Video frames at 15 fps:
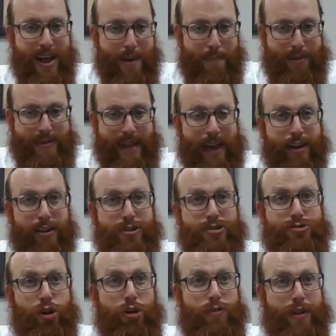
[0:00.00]
but he's not in
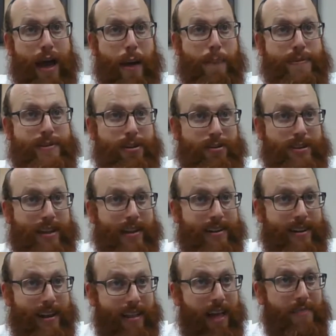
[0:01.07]
control of what happens here on a
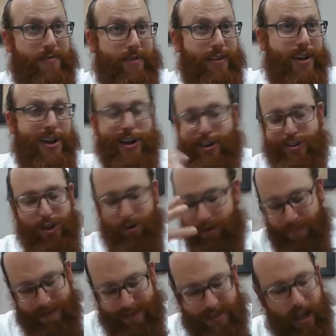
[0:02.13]
day-to-day level. So it
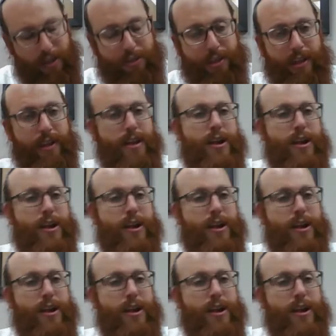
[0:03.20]
means nothing.